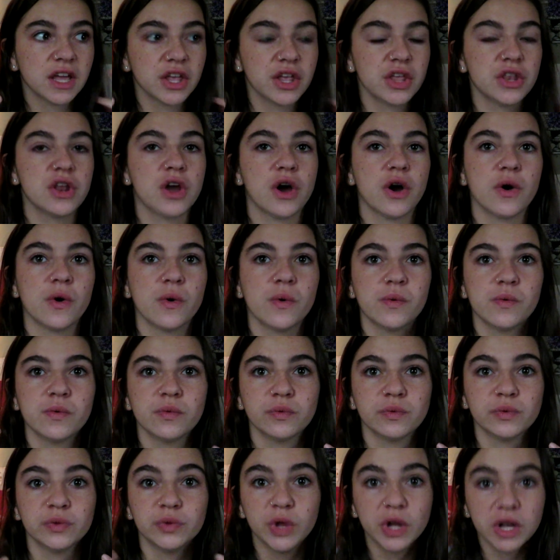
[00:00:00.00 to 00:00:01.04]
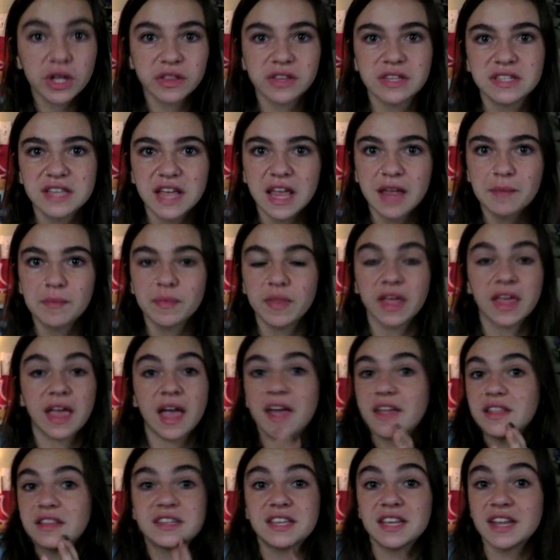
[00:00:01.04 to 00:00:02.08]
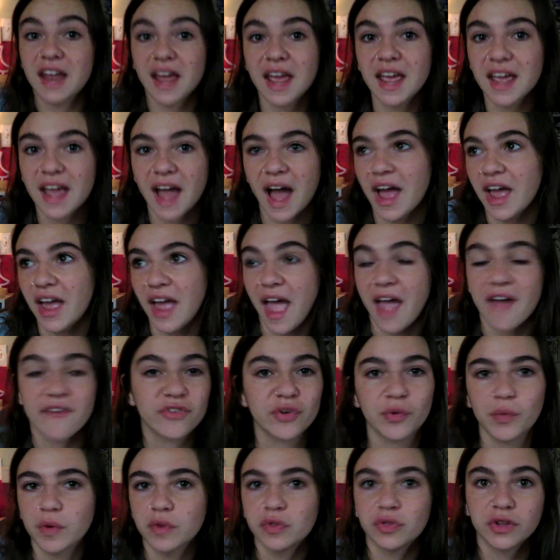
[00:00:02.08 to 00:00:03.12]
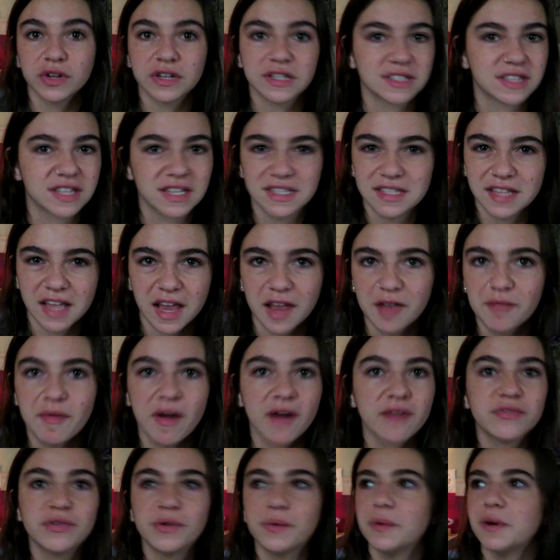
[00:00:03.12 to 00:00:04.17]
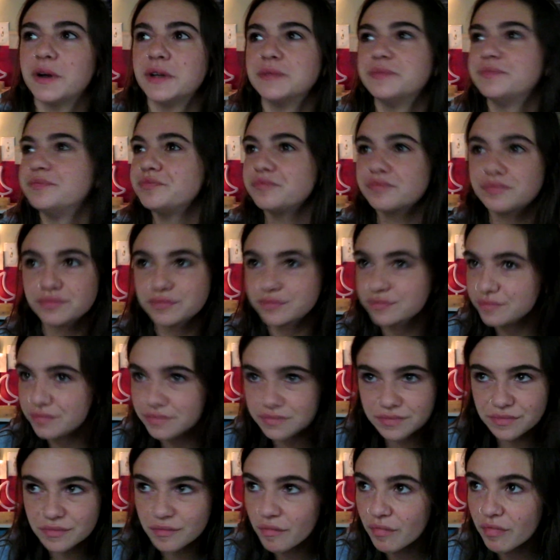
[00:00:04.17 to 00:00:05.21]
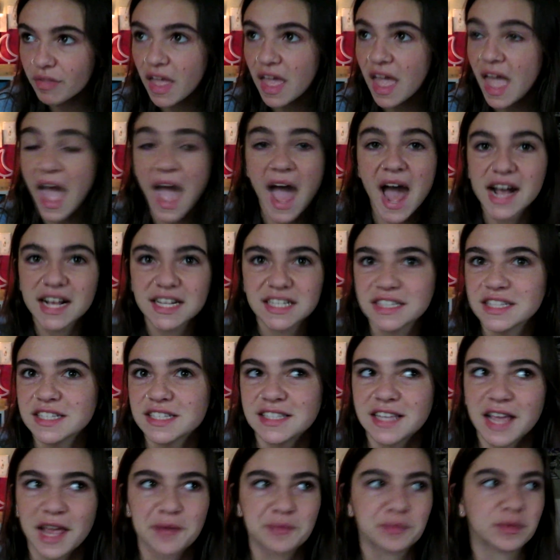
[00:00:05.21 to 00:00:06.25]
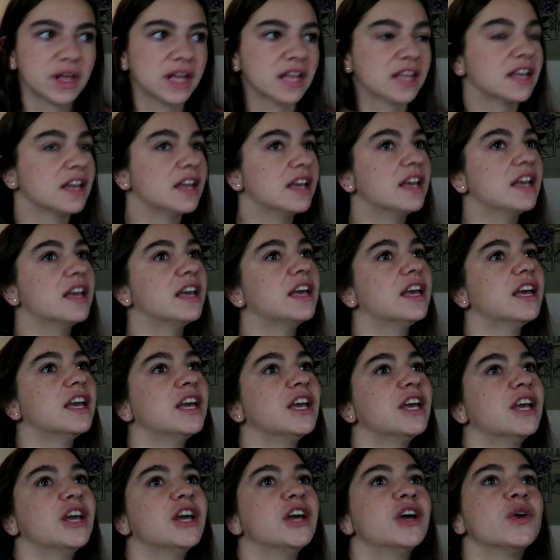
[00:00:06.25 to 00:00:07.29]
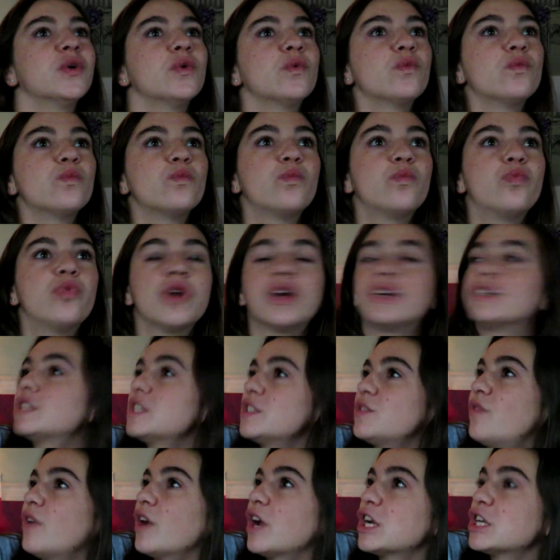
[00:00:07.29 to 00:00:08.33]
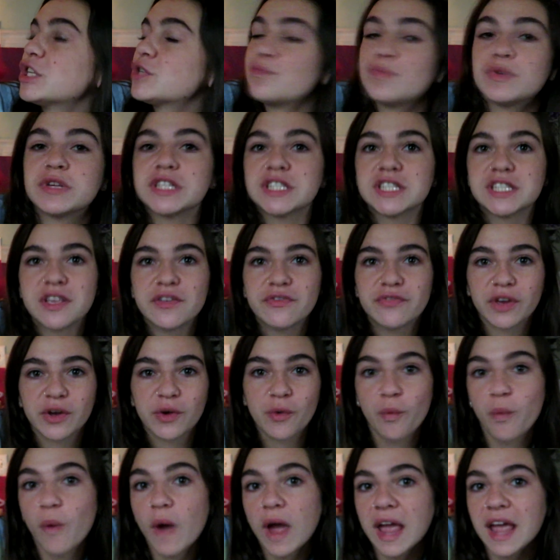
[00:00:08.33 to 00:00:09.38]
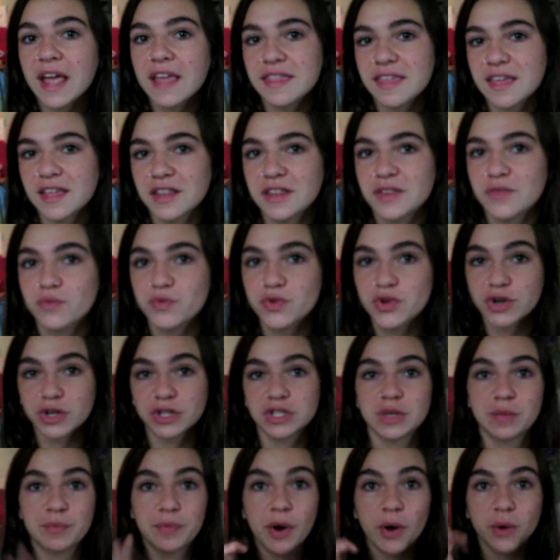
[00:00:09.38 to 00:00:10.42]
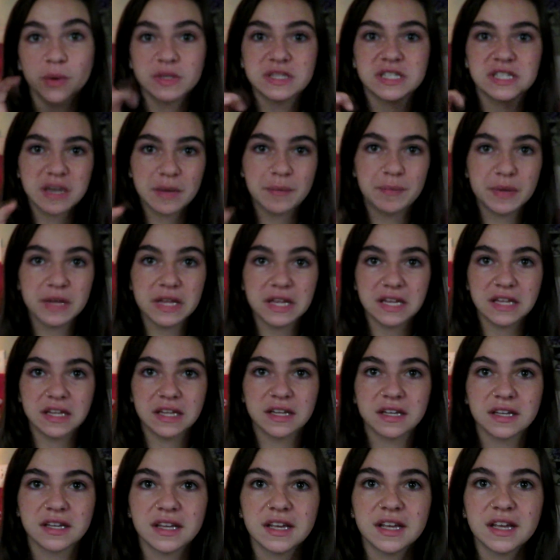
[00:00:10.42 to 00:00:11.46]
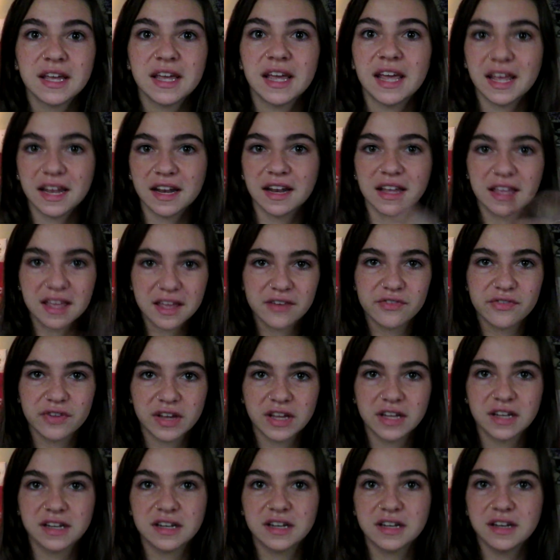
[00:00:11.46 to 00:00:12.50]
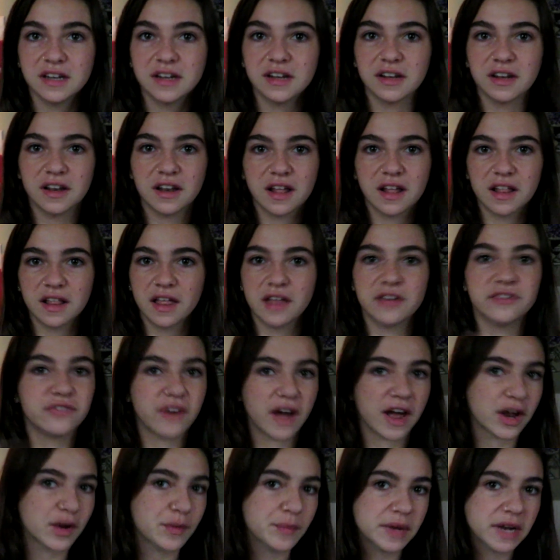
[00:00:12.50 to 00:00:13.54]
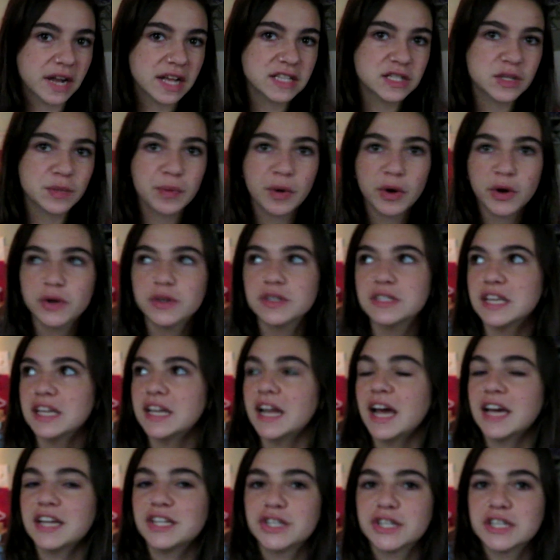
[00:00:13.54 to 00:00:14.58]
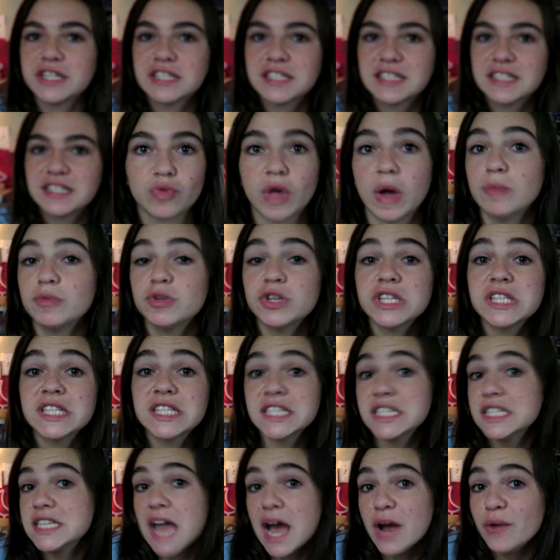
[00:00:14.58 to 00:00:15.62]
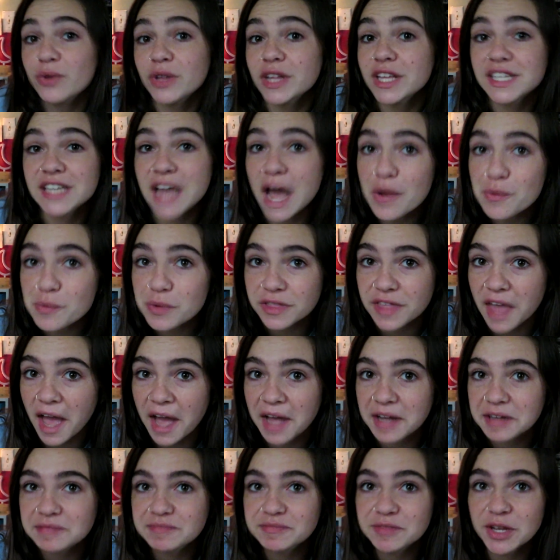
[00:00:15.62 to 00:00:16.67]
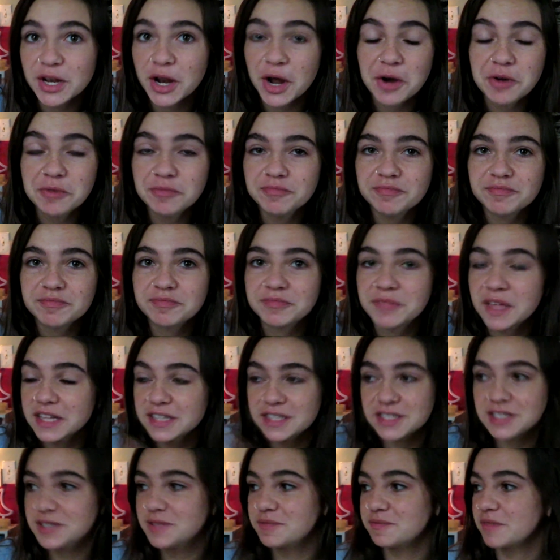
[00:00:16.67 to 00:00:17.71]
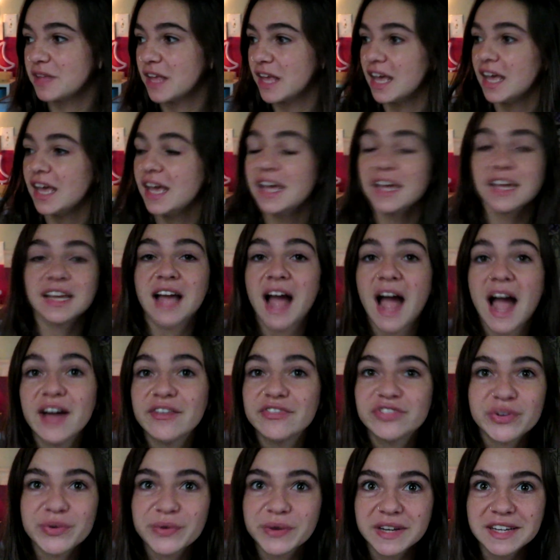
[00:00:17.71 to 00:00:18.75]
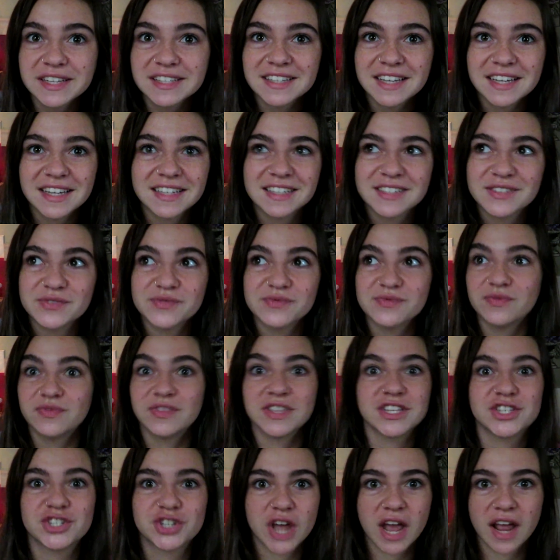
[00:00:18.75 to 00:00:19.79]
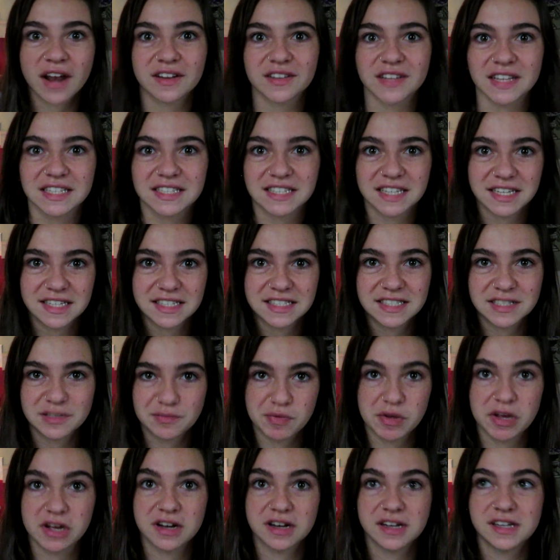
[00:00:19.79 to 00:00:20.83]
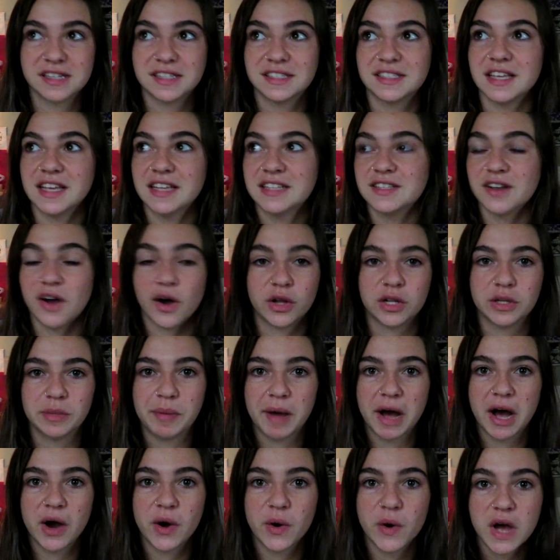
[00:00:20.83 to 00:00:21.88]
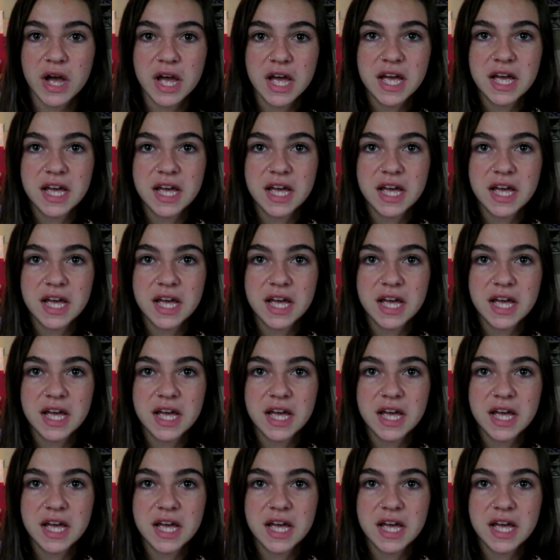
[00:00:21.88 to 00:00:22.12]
you know, look the same. Like today I everyone looks the same, everyone acts the same. Like there's this very specific way that you're supposed to be in a given environment, I suppose, and I just I'm just not really down with that, you know. That's half the reason this channel exists, because it's all about,